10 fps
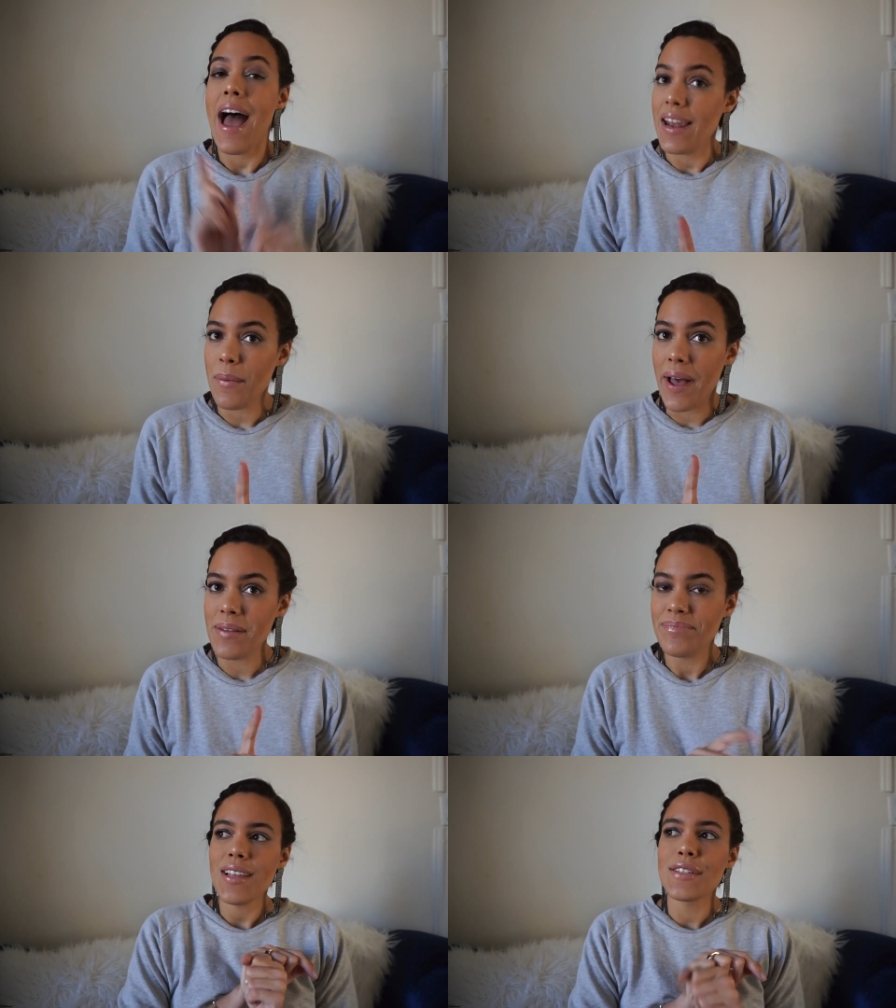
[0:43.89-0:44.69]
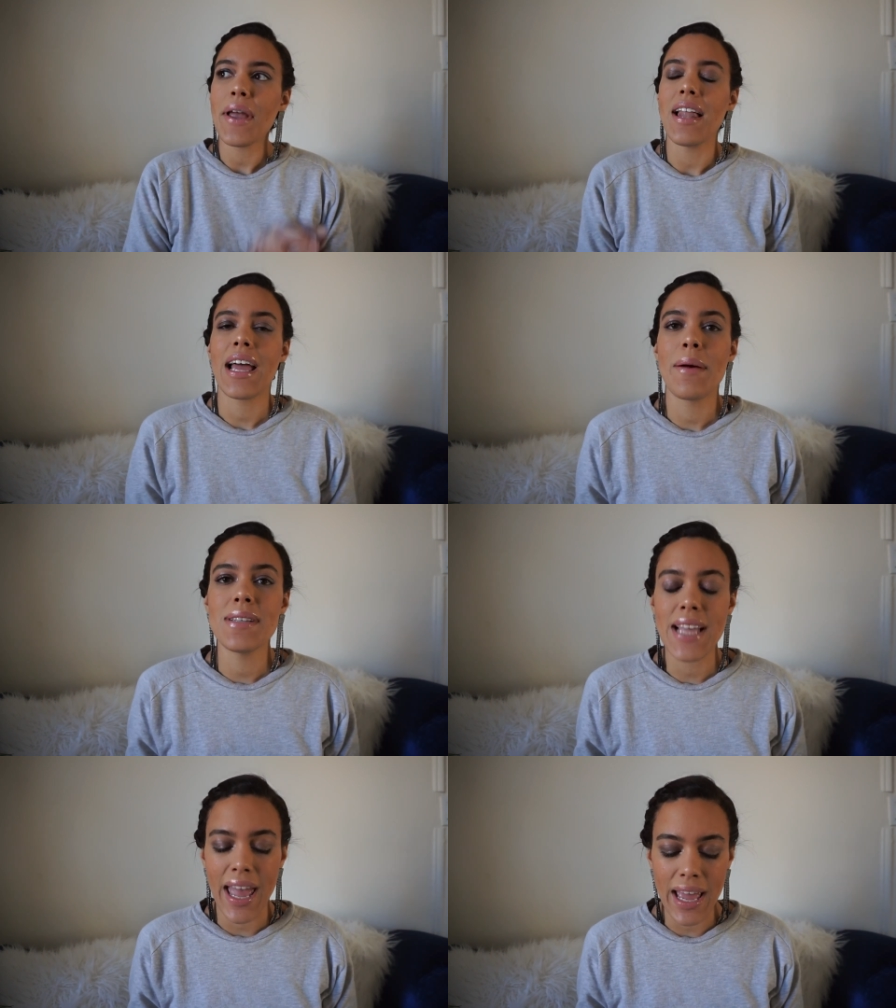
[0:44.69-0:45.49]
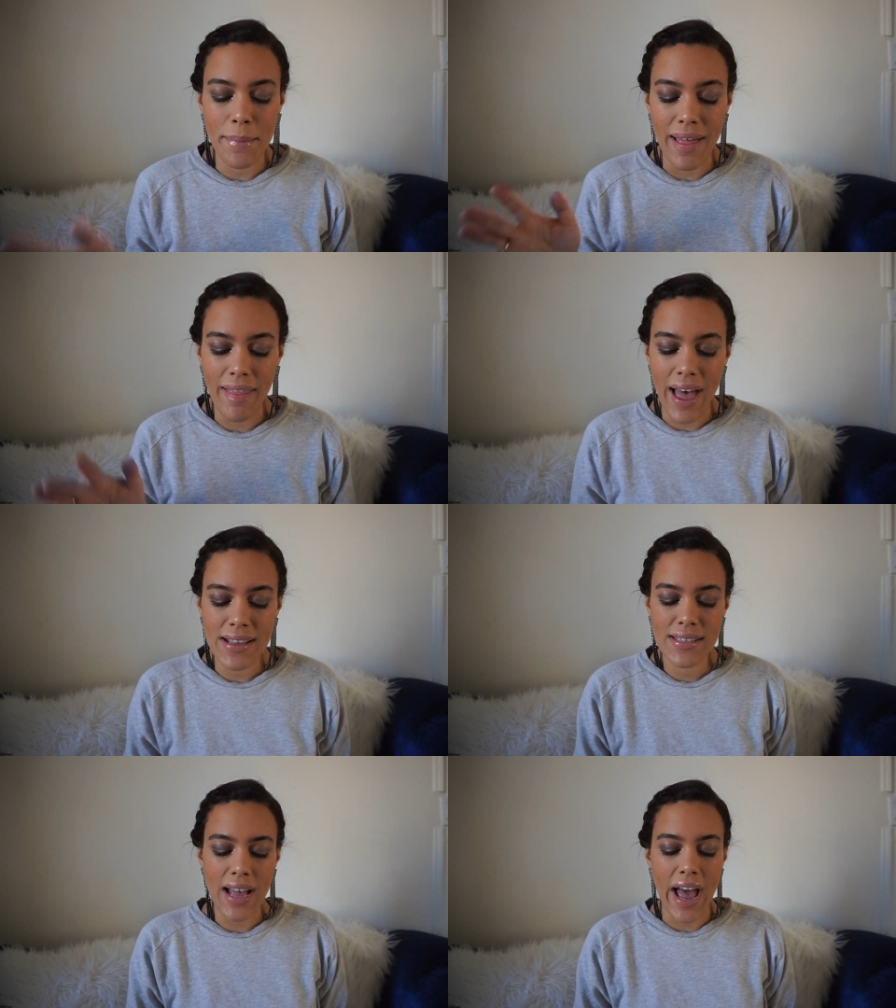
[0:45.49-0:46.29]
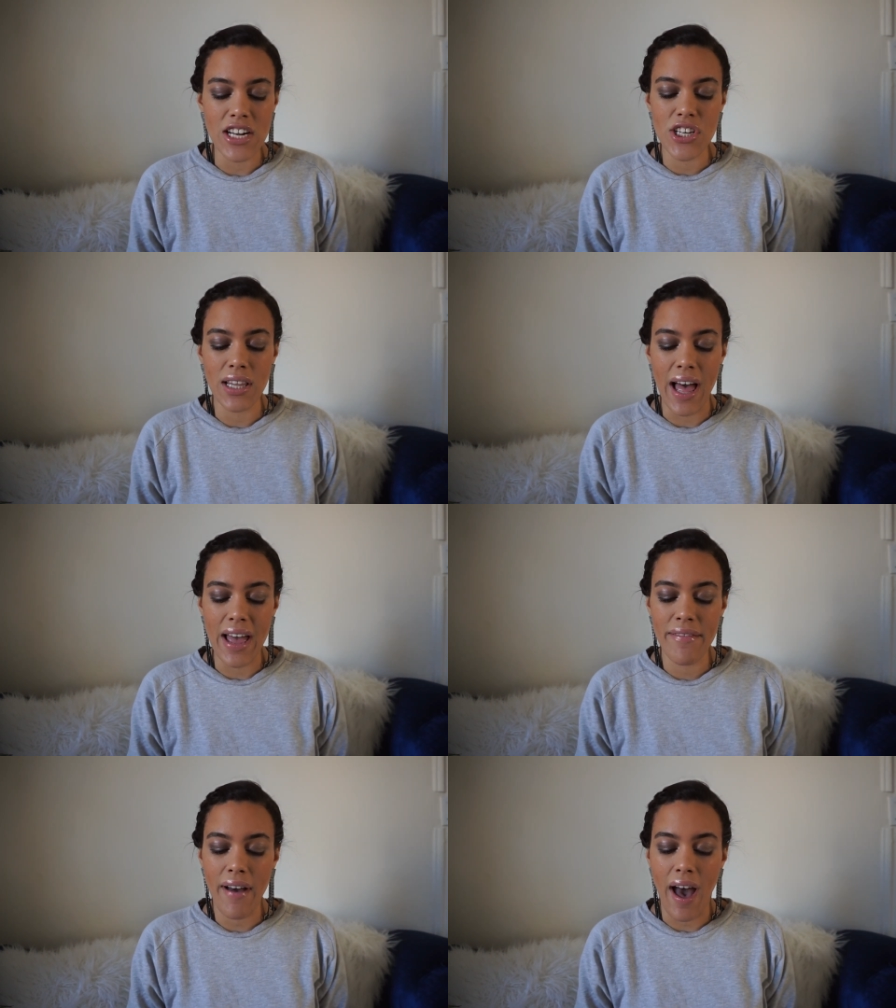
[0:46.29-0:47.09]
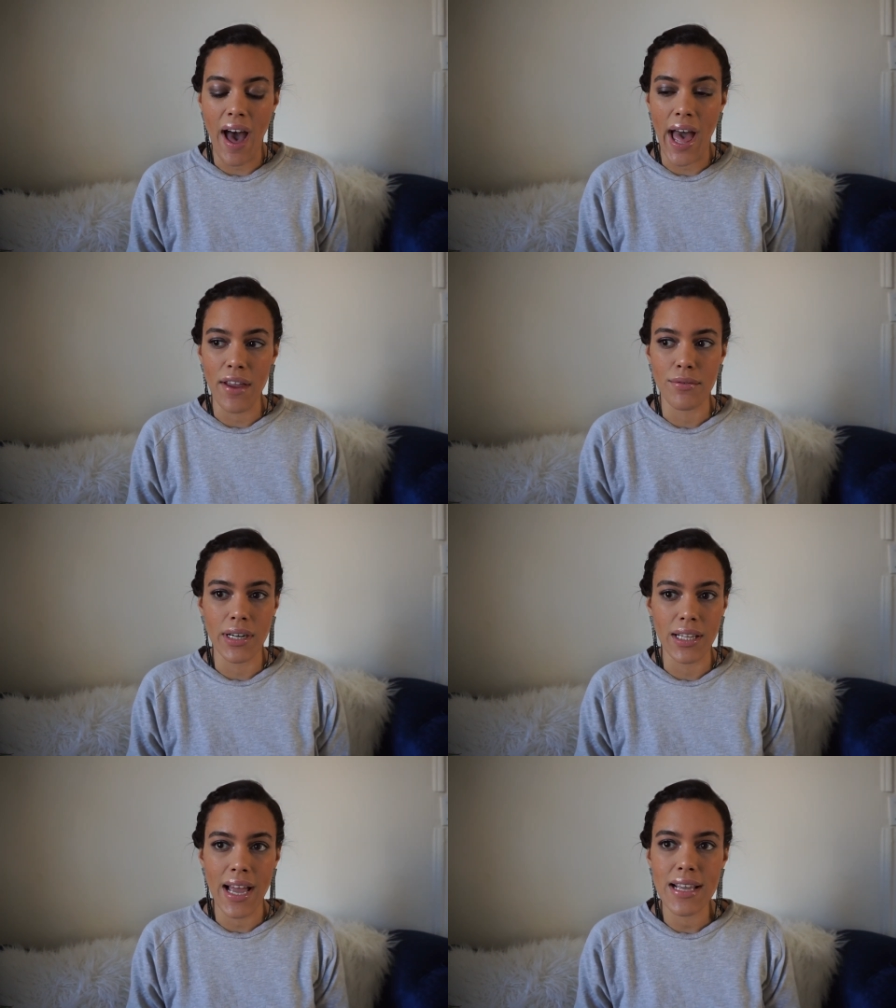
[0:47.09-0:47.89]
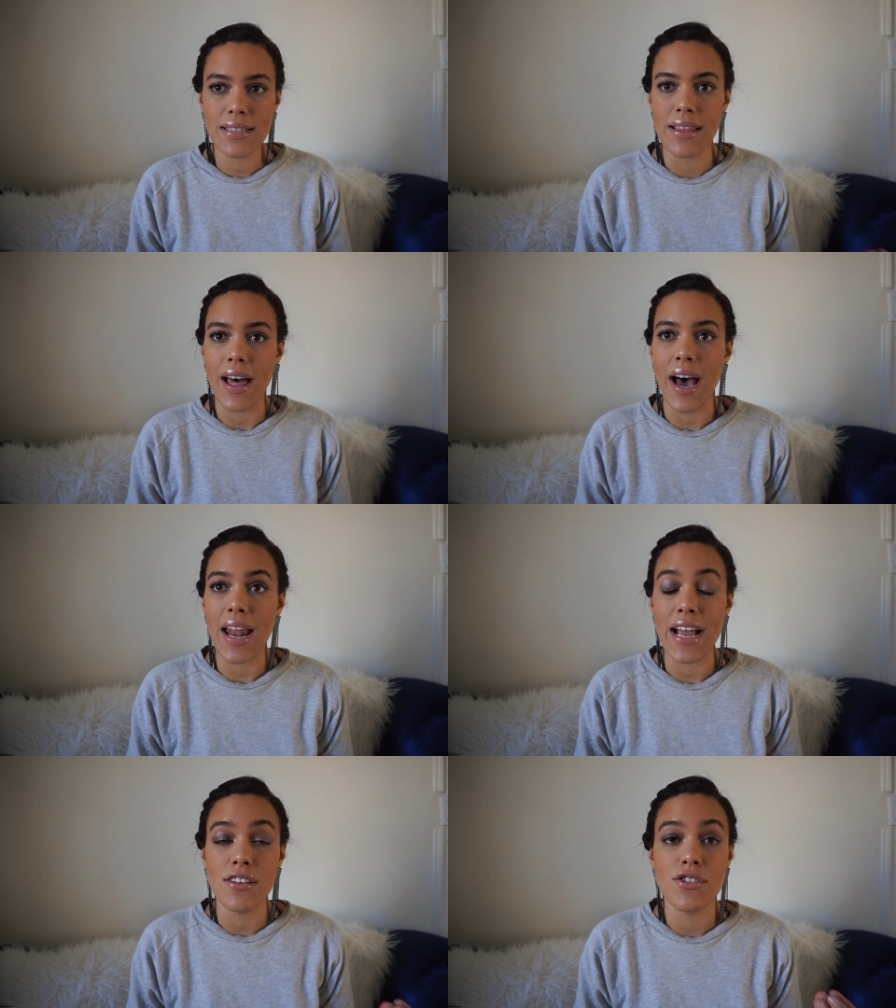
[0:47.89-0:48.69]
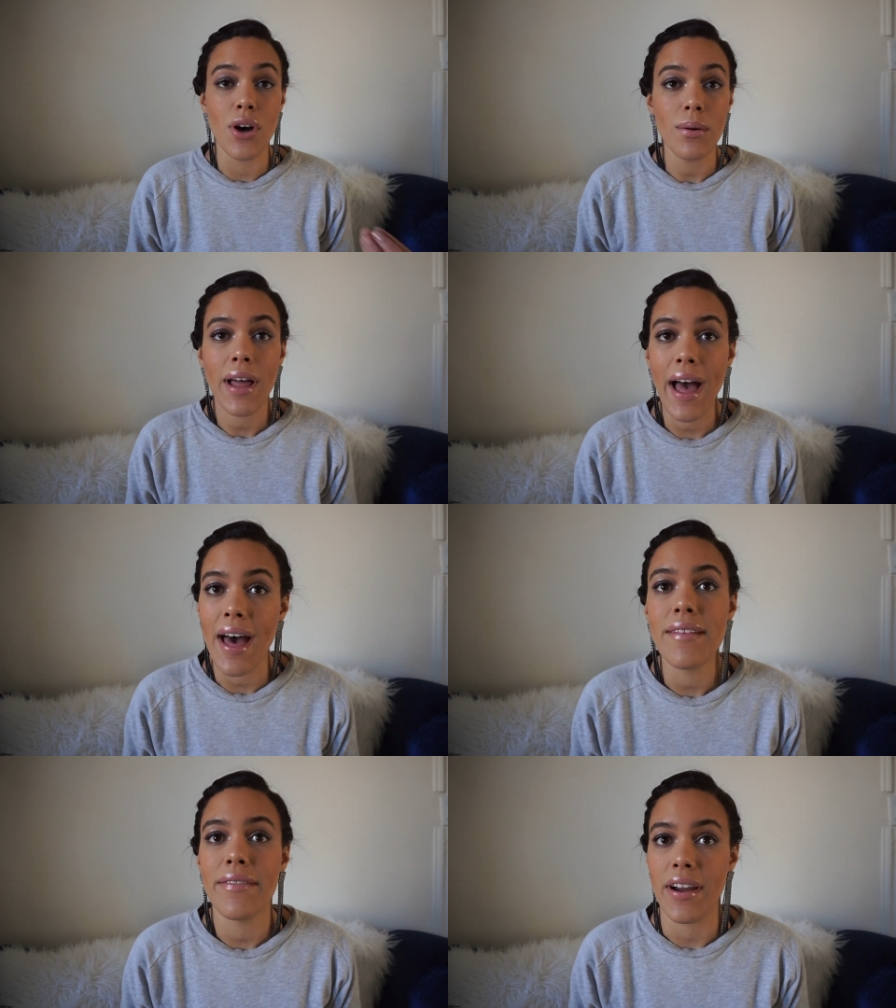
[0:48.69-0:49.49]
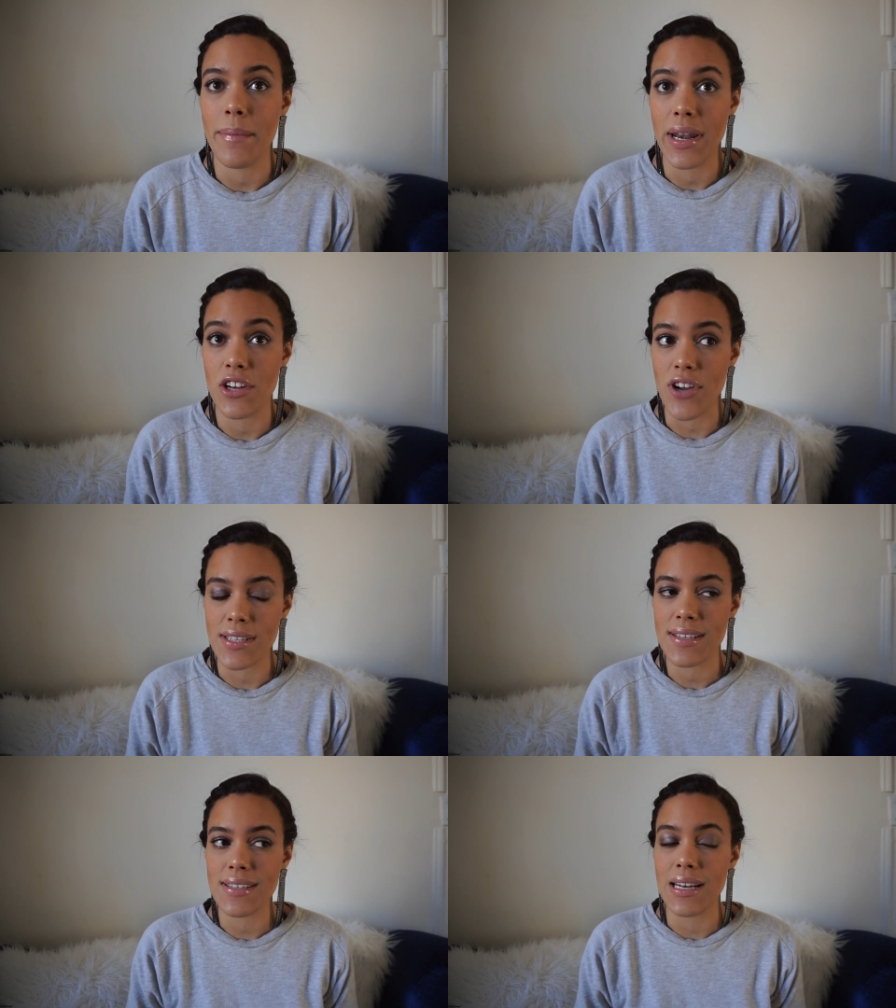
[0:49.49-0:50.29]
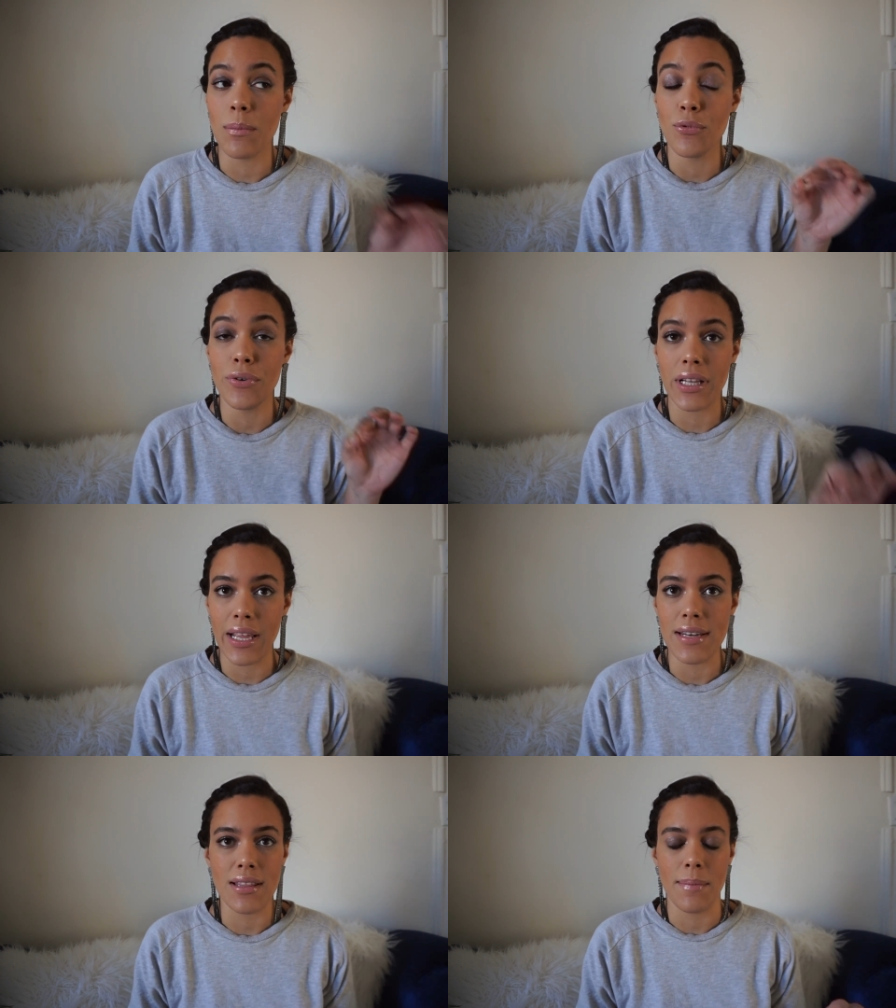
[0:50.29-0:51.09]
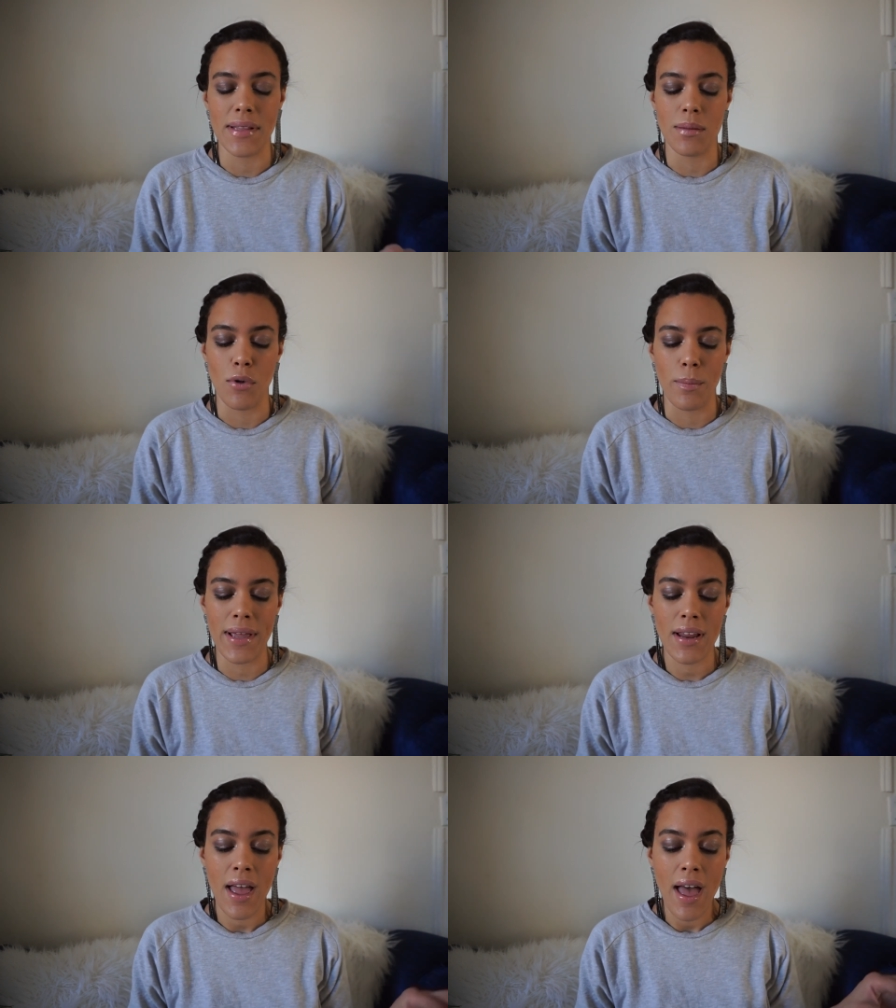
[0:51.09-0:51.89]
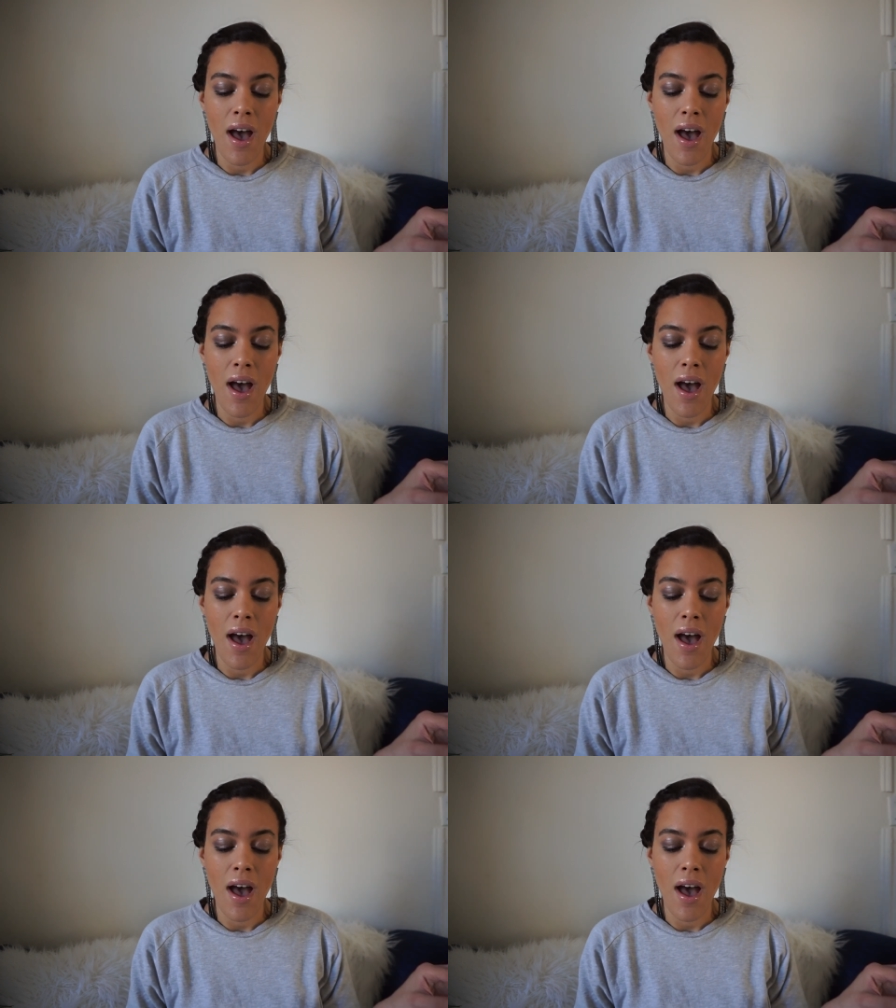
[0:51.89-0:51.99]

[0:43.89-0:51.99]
Anyway, so yeah, like I was saying in my last IG live, I realized that I don't have very many dresses and I'm really into them at the moment.